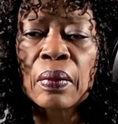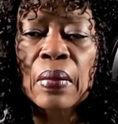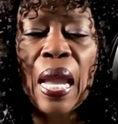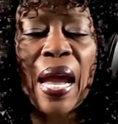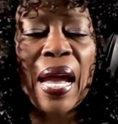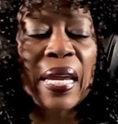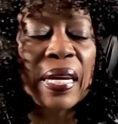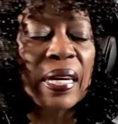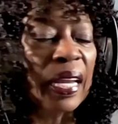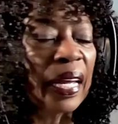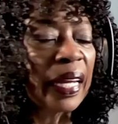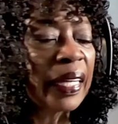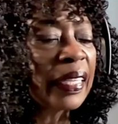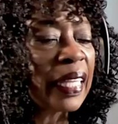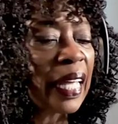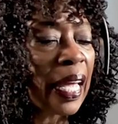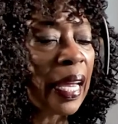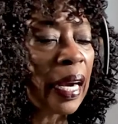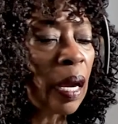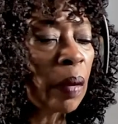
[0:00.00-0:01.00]
I like
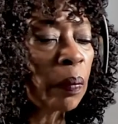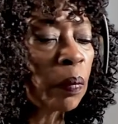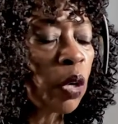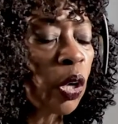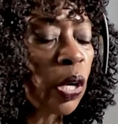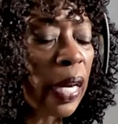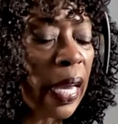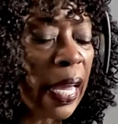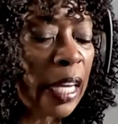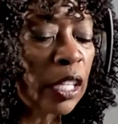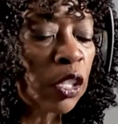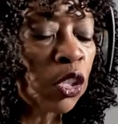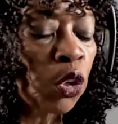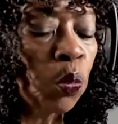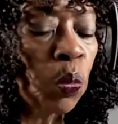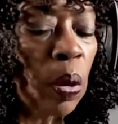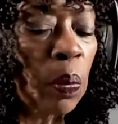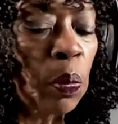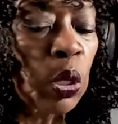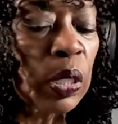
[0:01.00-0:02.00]
that. I'm going to ask you
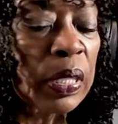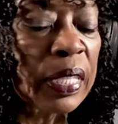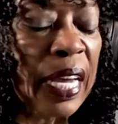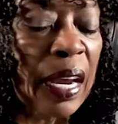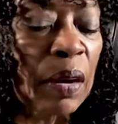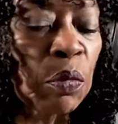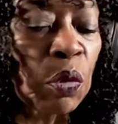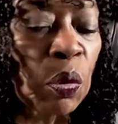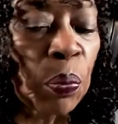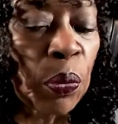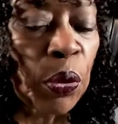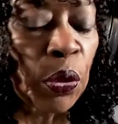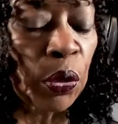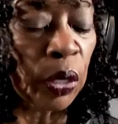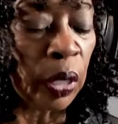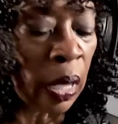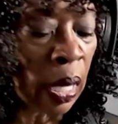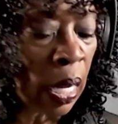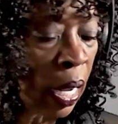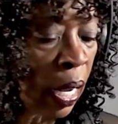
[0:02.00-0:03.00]
one more time,
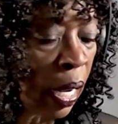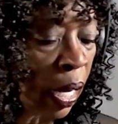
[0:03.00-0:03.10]
Roberta.